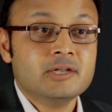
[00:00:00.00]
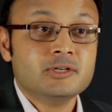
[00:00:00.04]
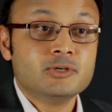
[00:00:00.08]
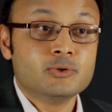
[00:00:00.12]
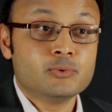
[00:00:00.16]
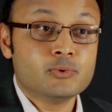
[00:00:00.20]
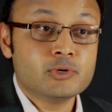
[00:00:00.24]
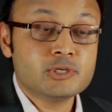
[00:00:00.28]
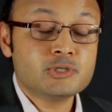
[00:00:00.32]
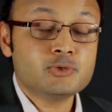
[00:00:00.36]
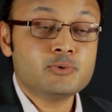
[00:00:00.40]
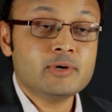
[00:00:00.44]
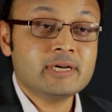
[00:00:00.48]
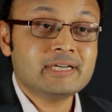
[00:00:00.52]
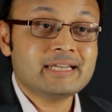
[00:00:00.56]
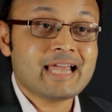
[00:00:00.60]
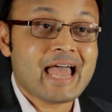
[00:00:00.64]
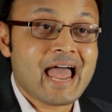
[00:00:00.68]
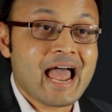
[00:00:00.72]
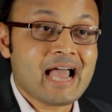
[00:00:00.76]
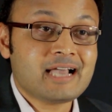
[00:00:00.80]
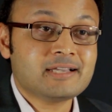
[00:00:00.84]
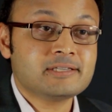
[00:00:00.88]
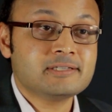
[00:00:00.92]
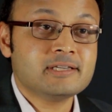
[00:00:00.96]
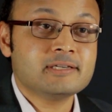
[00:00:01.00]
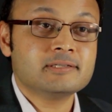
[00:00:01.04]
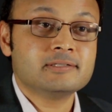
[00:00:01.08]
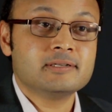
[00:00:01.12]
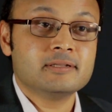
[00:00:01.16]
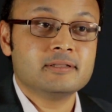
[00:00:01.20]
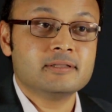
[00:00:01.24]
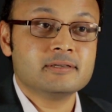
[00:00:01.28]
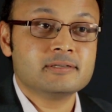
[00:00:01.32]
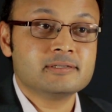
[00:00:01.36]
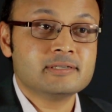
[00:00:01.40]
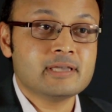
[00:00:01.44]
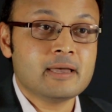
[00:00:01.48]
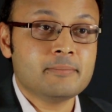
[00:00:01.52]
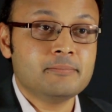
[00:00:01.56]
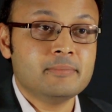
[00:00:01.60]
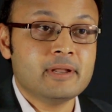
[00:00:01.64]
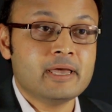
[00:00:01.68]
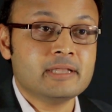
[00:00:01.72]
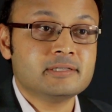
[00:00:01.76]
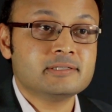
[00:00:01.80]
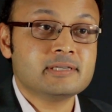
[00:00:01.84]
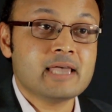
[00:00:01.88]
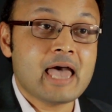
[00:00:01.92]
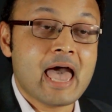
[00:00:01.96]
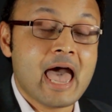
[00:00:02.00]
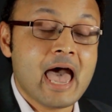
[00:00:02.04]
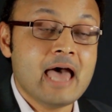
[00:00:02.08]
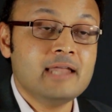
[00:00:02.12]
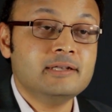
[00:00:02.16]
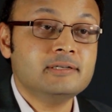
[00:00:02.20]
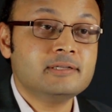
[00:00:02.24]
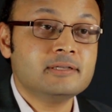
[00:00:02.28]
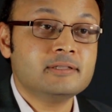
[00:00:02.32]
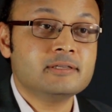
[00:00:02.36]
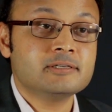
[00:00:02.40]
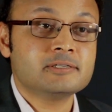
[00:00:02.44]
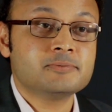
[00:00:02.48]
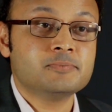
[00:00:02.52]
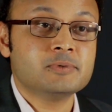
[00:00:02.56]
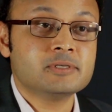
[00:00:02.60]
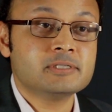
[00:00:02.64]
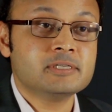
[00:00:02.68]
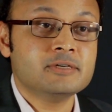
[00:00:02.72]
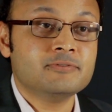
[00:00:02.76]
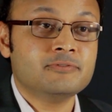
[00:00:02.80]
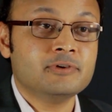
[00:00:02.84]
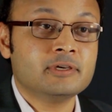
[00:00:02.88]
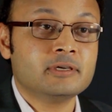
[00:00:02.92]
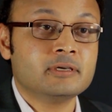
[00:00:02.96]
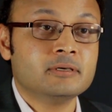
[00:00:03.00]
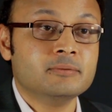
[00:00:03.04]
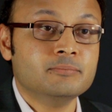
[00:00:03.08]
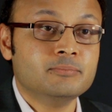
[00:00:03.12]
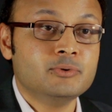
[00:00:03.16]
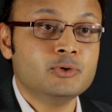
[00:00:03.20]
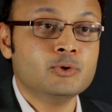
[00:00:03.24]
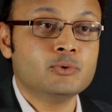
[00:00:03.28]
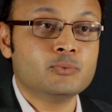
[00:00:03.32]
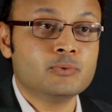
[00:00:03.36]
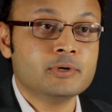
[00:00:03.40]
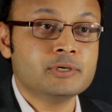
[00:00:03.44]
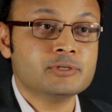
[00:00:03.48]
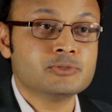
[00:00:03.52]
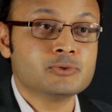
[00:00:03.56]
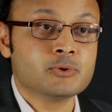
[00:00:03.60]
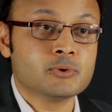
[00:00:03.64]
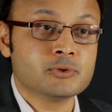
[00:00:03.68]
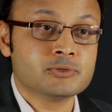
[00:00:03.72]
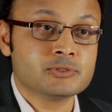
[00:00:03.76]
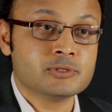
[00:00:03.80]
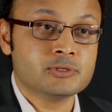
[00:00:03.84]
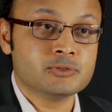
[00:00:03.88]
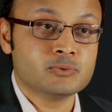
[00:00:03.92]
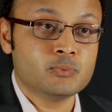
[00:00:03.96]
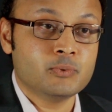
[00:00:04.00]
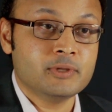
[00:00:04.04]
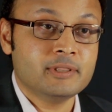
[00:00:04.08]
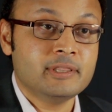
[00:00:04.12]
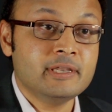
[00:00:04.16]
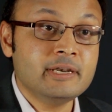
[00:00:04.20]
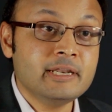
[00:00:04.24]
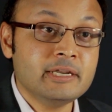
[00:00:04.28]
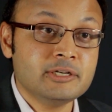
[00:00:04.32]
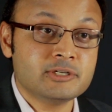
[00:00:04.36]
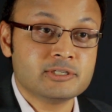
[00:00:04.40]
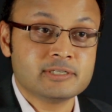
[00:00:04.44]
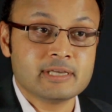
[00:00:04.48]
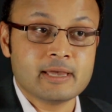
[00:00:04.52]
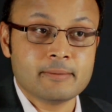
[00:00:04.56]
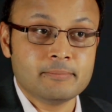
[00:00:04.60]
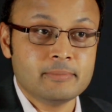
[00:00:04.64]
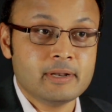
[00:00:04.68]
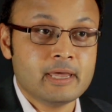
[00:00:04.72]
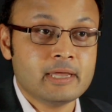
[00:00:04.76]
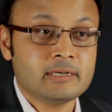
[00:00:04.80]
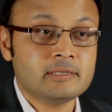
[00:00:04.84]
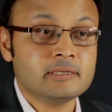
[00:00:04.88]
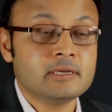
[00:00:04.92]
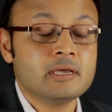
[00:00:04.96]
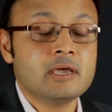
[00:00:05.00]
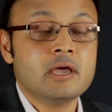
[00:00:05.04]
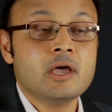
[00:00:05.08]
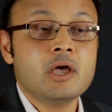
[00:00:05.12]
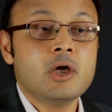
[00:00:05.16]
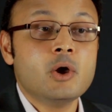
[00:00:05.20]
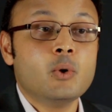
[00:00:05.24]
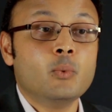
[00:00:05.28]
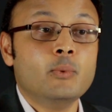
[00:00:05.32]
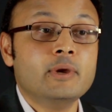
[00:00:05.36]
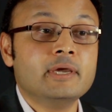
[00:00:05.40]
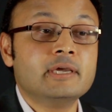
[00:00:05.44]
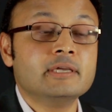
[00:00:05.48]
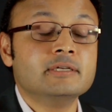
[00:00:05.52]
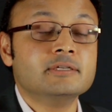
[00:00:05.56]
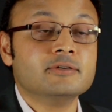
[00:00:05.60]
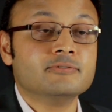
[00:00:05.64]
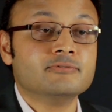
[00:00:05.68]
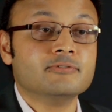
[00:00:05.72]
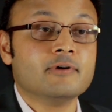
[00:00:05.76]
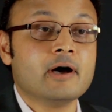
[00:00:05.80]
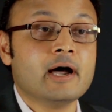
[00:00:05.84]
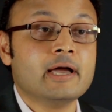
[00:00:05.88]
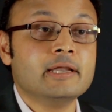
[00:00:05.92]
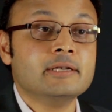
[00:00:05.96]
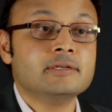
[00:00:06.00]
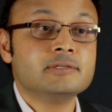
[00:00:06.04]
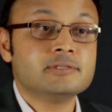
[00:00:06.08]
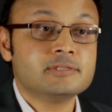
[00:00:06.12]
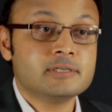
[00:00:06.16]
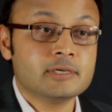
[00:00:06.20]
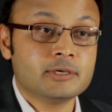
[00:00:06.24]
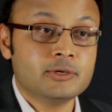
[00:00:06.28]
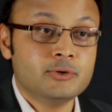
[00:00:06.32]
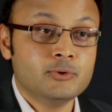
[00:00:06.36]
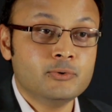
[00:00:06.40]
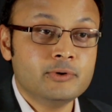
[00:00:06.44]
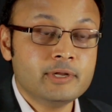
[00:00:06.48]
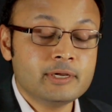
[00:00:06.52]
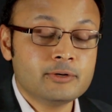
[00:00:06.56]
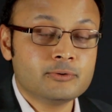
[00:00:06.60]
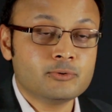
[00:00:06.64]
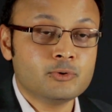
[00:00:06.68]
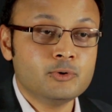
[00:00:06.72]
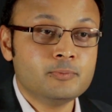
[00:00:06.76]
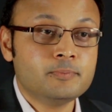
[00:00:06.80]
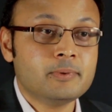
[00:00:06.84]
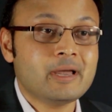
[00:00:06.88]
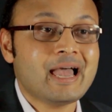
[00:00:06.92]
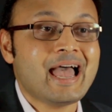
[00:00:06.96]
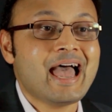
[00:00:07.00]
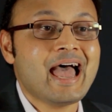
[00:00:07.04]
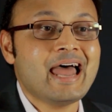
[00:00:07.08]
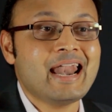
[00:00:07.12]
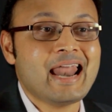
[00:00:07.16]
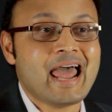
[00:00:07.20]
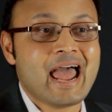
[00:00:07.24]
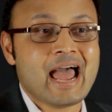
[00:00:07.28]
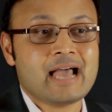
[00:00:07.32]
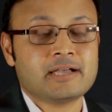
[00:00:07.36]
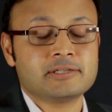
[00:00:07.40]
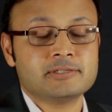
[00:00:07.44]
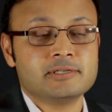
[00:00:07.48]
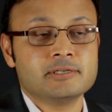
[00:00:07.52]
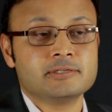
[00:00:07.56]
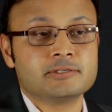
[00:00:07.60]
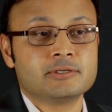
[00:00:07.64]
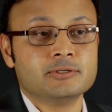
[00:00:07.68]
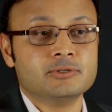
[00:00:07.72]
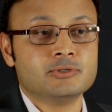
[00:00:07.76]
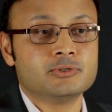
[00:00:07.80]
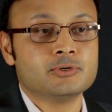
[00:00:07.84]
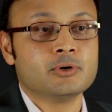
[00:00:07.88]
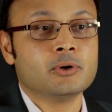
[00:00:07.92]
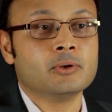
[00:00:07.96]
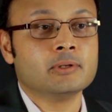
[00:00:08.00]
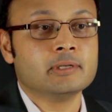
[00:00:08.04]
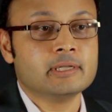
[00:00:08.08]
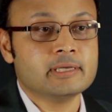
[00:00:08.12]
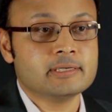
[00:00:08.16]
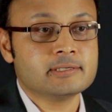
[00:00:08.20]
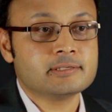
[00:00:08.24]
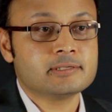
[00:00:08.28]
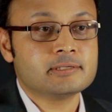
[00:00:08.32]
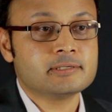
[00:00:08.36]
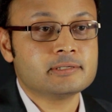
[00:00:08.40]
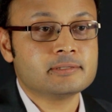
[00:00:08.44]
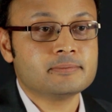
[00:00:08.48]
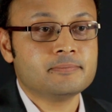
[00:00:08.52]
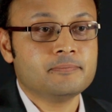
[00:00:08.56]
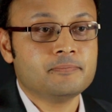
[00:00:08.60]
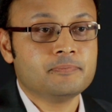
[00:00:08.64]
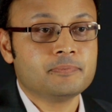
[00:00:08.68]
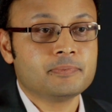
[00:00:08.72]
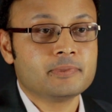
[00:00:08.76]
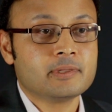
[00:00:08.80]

To restrict access to the subnets and to the specific compute resources within each subnet, we can define security group and access control lists.